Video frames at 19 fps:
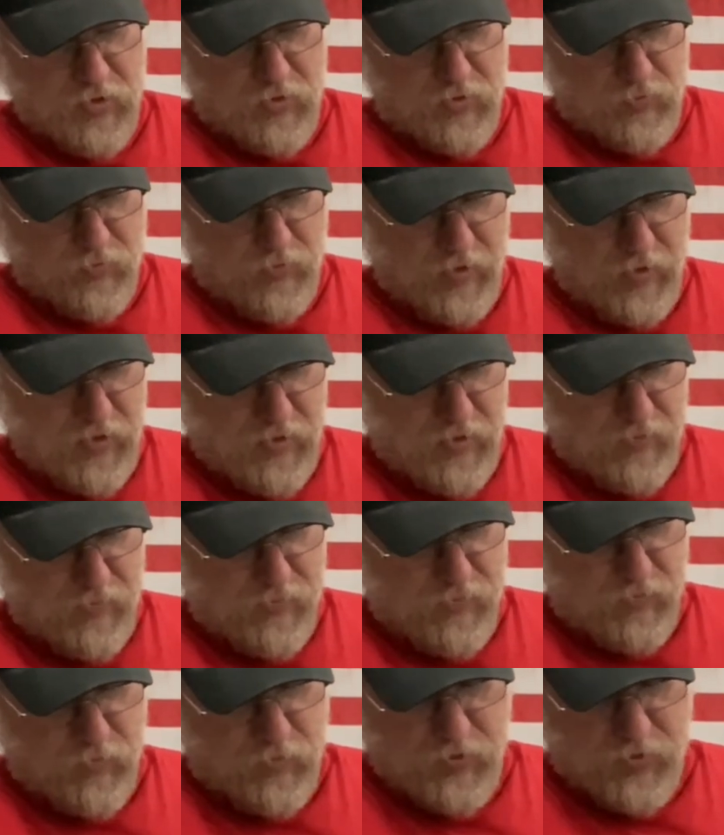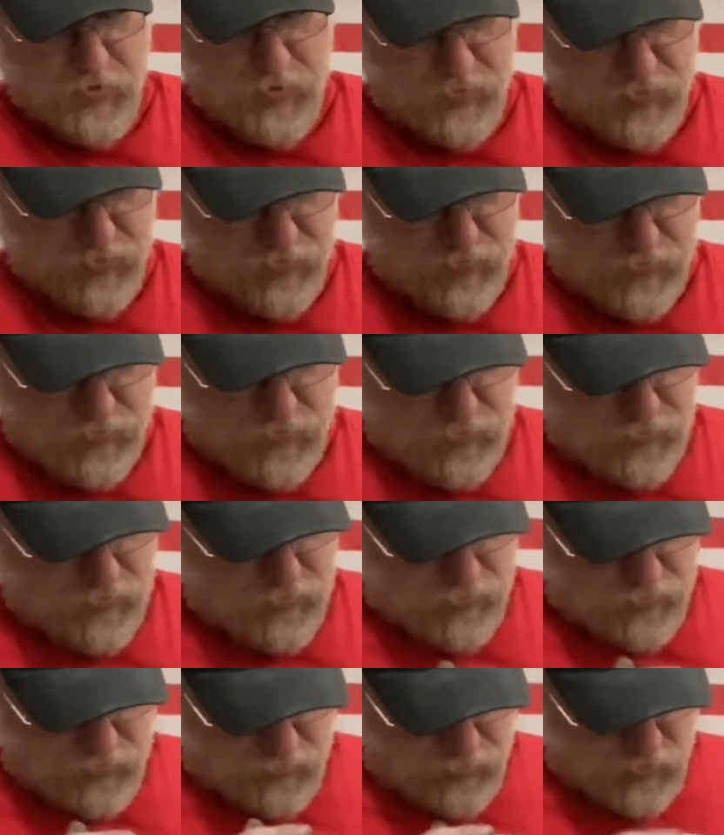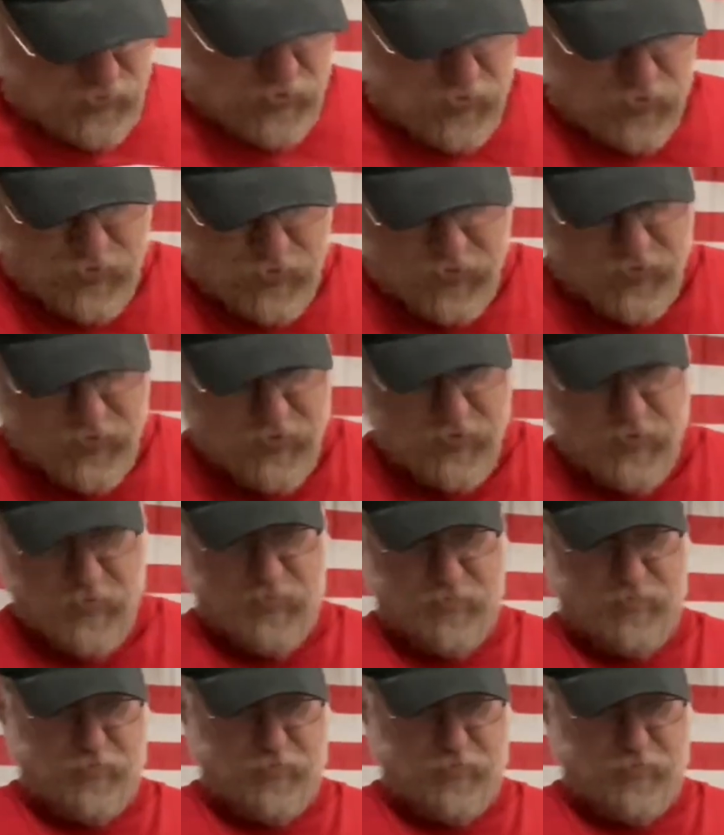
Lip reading: Ram will, their